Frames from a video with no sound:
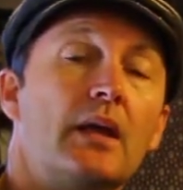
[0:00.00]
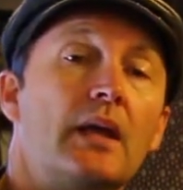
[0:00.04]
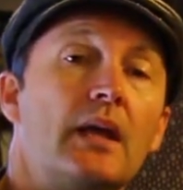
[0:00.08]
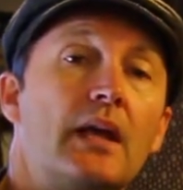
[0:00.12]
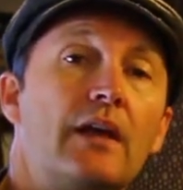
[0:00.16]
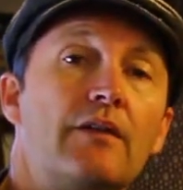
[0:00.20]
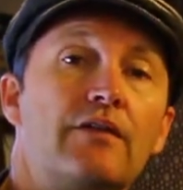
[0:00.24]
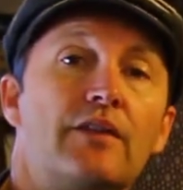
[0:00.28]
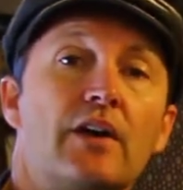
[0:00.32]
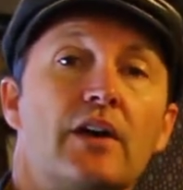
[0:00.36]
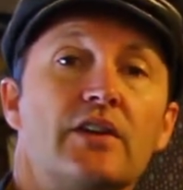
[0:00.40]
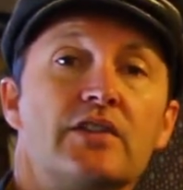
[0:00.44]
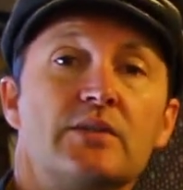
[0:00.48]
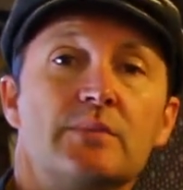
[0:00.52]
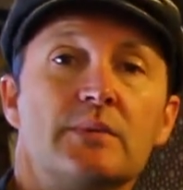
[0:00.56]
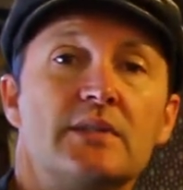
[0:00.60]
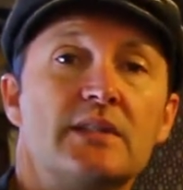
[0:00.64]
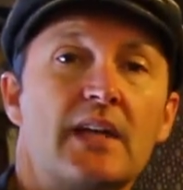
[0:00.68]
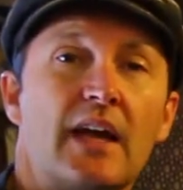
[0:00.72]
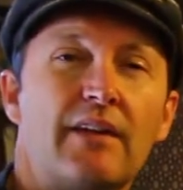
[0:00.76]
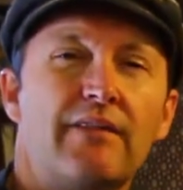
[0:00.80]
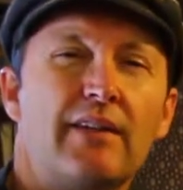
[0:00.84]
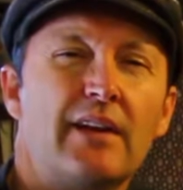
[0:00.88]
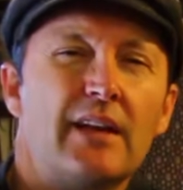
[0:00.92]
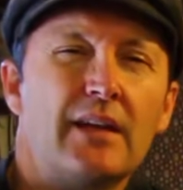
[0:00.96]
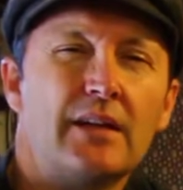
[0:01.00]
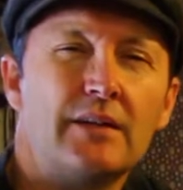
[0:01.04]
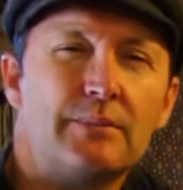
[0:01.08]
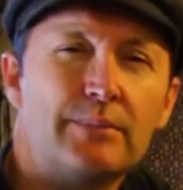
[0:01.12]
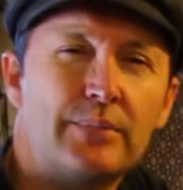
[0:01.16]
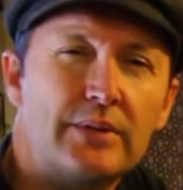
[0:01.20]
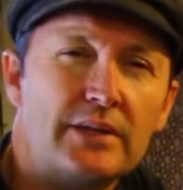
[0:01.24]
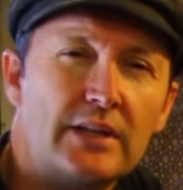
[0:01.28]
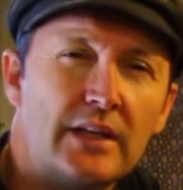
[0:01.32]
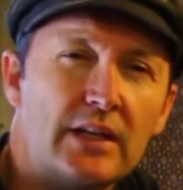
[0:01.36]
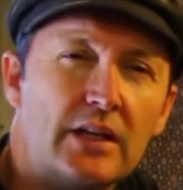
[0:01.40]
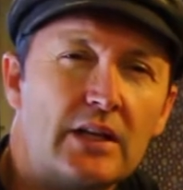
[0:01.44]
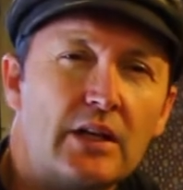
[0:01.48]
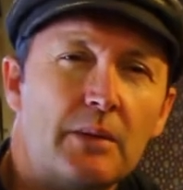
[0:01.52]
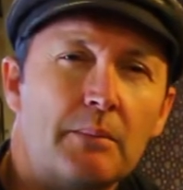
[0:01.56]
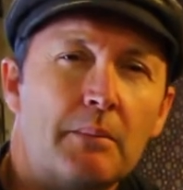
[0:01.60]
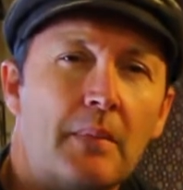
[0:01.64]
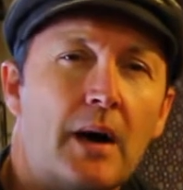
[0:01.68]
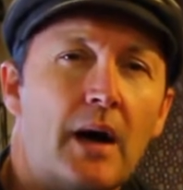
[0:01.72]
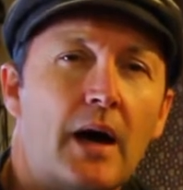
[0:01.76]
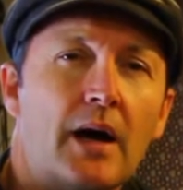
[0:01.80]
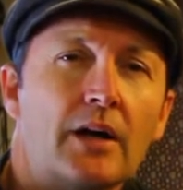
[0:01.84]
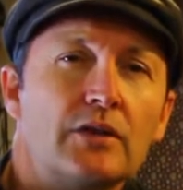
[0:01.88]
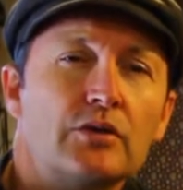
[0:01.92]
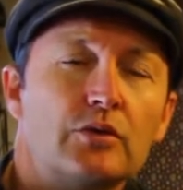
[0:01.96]
If customers have any particular
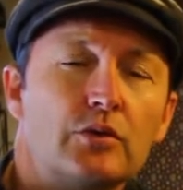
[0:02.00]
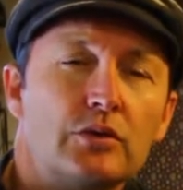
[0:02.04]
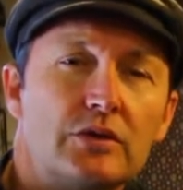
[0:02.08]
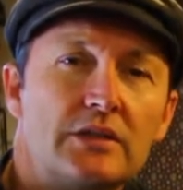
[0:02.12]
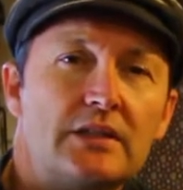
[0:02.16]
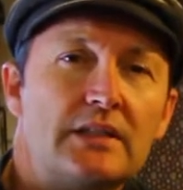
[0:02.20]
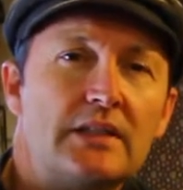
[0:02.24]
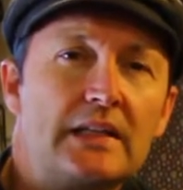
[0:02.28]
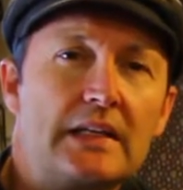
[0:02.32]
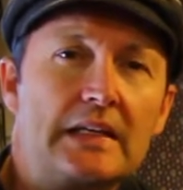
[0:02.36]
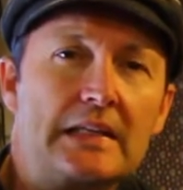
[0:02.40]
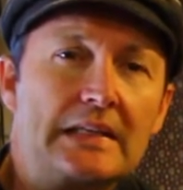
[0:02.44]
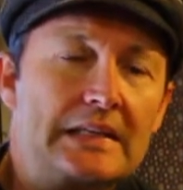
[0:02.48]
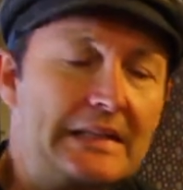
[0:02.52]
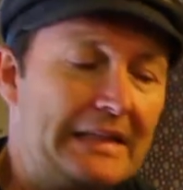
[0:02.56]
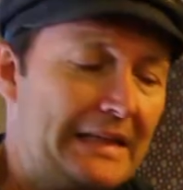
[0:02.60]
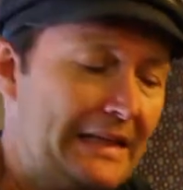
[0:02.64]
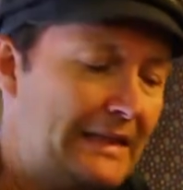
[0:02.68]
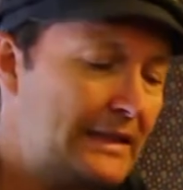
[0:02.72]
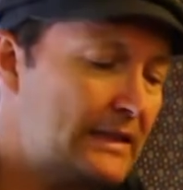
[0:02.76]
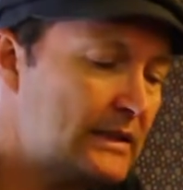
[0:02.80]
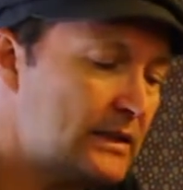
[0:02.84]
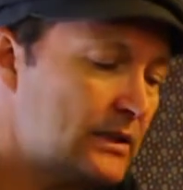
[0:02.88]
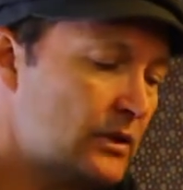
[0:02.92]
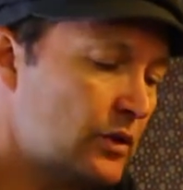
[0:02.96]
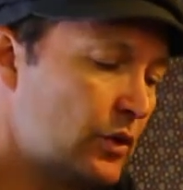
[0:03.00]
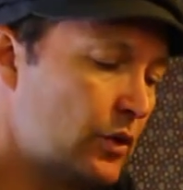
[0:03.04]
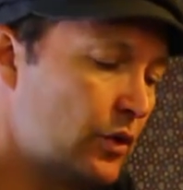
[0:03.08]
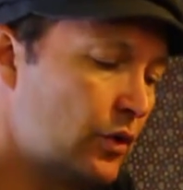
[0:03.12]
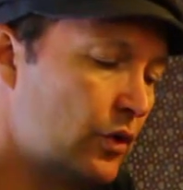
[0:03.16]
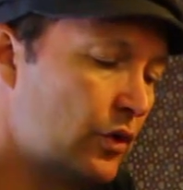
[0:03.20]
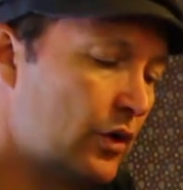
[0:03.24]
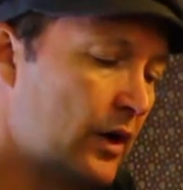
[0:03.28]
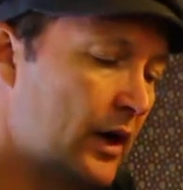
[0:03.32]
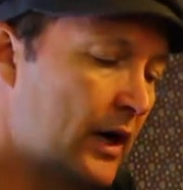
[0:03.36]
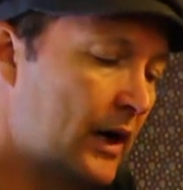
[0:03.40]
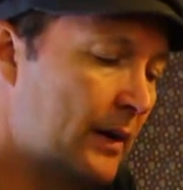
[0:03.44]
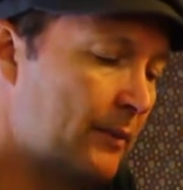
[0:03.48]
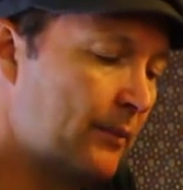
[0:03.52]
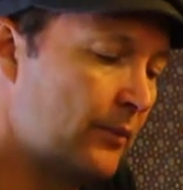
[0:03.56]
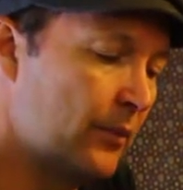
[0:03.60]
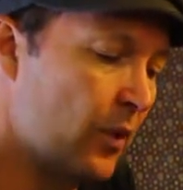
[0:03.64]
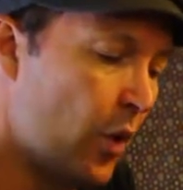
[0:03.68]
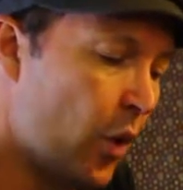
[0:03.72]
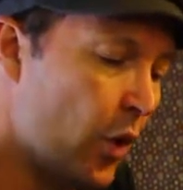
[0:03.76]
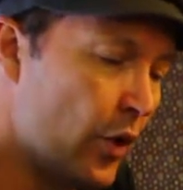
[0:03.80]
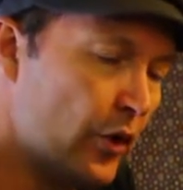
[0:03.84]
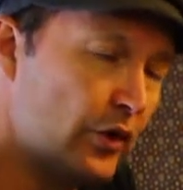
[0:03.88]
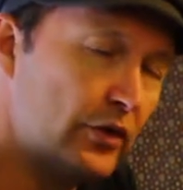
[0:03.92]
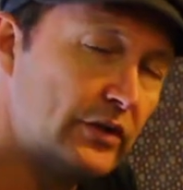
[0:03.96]
marks or dints or
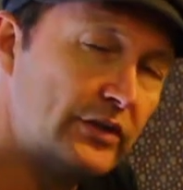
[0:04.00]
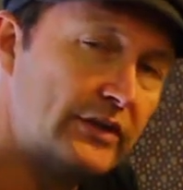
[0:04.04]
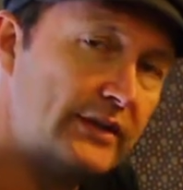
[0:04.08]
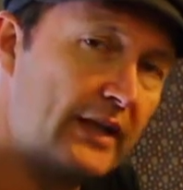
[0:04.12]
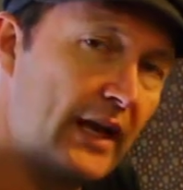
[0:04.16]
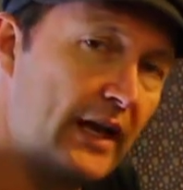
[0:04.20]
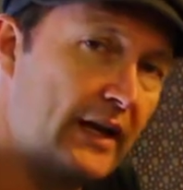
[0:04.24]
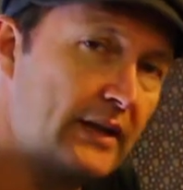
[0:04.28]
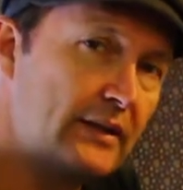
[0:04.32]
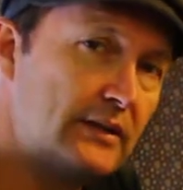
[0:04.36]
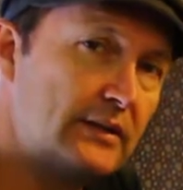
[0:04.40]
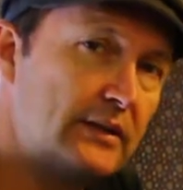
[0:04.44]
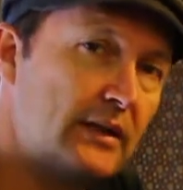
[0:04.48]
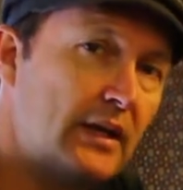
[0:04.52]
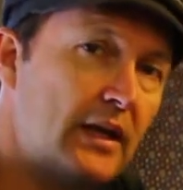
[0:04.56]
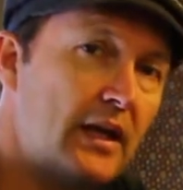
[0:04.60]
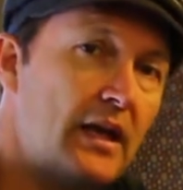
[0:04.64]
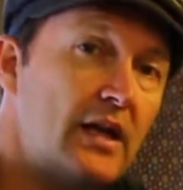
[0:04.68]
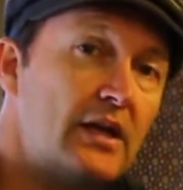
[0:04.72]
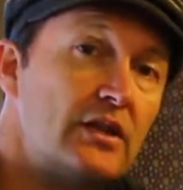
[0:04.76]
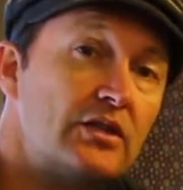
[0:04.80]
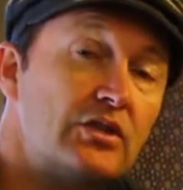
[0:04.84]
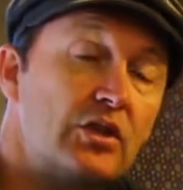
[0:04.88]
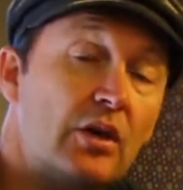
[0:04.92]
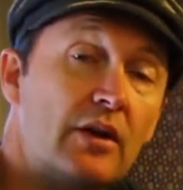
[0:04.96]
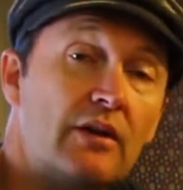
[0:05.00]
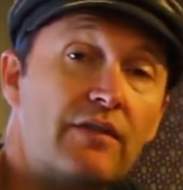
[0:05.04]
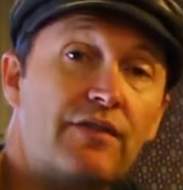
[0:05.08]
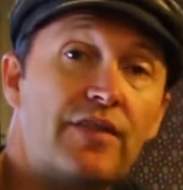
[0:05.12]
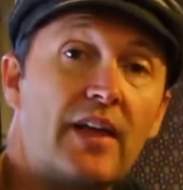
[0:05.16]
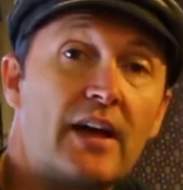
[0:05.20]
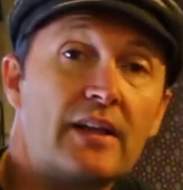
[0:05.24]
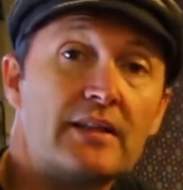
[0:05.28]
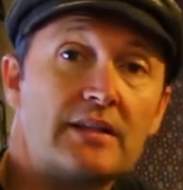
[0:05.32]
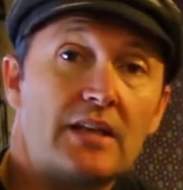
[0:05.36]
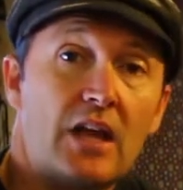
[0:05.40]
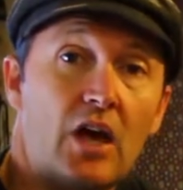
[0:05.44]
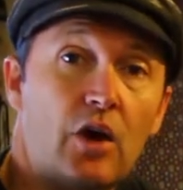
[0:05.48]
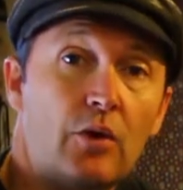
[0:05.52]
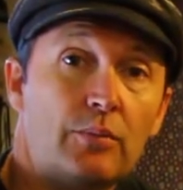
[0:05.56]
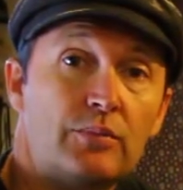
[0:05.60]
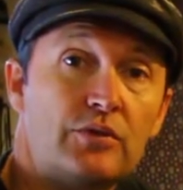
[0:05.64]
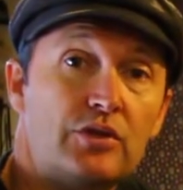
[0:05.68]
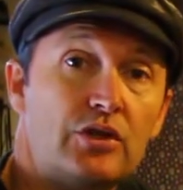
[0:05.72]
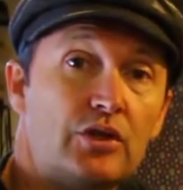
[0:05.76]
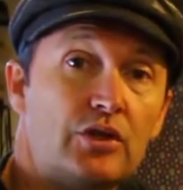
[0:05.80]
oil stains. So if that's helped